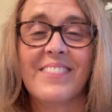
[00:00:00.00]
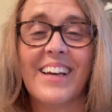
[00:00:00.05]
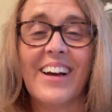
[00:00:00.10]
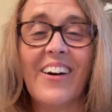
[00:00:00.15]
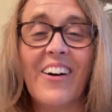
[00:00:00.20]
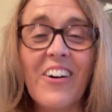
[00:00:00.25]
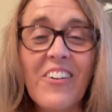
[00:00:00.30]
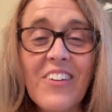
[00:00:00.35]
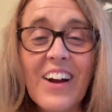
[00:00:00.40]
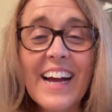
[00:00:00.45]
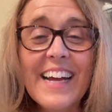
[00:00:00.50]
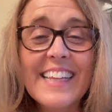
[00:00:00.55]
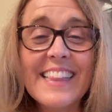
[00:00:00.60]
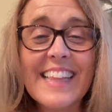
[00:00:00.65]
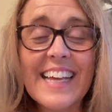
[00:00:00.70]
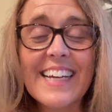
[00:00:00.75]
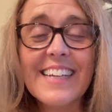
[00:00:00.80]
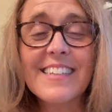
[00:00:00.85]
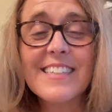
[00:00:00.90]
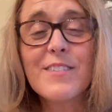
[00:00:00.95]
All right.
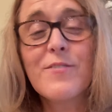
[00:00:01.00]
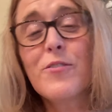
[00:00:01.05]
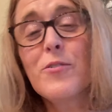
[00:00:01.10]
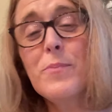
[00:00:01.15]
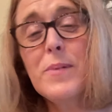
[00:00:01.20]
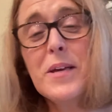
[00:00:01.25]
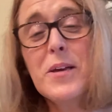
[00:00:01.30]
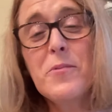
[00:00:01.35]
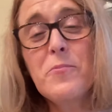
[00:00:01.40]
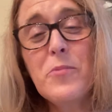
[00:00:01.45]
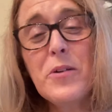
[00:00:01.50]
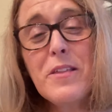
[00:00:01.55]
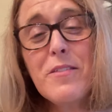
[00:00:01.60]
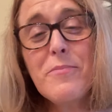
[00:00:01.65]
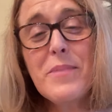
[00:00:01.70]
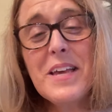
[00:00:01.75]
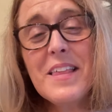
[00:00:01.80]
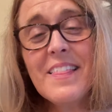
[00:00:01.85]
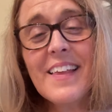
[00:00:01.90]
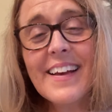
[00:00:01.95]
Thanks for being with
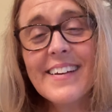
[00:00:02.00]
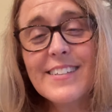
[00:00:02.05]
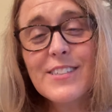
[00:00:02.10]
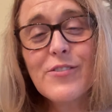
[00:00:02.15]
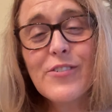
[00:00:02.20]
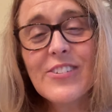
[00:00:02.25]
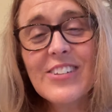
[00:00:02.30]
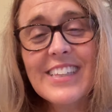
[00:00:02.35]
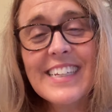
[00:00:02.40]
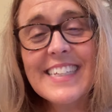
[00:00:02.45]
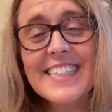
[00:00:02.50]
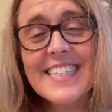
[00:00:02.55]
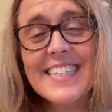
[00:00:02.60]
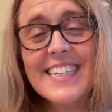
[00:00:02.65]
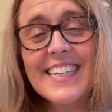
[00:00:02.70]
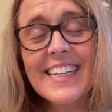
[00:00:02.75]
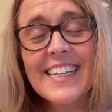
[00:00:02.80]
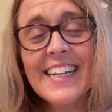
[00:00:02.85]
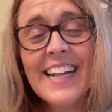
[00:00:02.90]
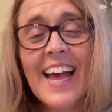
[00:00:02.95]
me. Thanks for
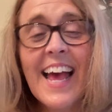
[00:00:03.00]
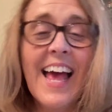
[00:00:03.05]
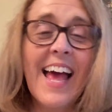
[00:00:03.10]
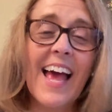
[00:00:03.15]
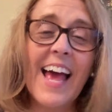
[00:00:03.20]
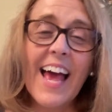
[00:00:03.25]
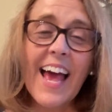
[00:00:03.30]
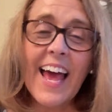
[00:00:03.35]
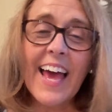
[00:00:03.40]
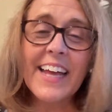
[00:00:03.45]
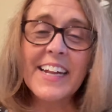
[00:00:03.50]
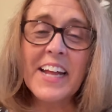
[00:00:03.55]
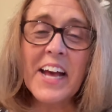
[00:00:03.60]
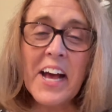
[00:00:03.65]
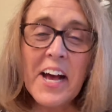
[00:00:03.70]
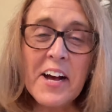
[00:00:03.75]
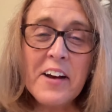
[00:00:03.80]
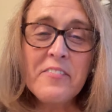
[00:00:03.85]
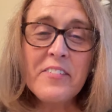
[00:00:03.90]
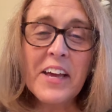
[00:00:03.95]
listening and
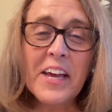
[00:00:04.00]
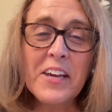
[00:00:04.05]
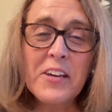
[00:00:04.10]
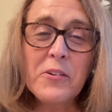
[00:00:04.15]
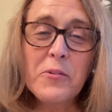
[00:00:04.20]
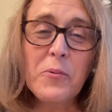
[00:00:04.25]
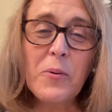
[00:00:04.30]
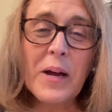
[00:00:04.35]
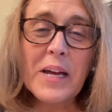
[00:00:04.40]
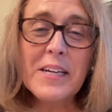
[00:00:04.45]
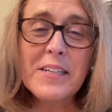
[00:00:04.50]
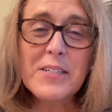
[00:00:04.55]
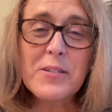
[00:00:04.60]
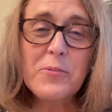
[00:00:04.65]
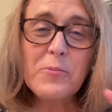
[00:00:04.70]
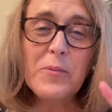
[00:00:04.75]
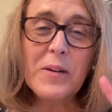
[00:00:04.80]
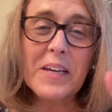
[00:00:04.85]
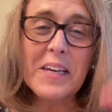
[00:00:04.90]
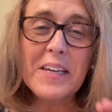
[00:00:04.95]
have a great
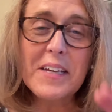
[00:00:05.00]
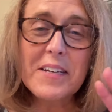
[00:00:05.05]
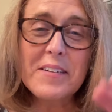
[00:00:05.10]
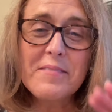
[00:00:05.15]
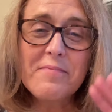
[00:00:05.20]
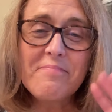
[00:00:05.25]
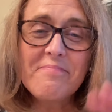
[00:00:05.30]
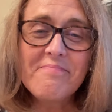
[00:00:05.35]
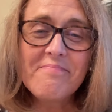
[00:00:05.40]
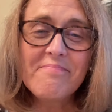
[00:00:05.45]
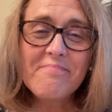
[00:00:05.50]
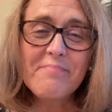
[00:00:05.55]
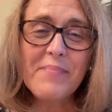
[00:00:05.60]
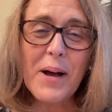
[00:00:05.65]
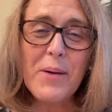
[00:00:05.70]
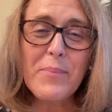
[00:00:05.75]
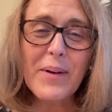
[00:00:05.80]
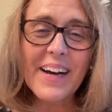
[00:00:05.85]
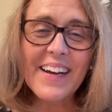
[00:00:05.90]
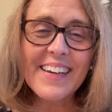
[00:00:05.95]
week. Bye
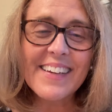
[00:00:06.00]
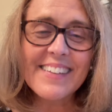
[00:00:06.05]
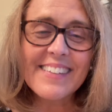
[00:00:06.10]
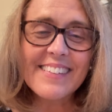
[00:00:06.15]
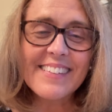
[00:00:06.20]
bye.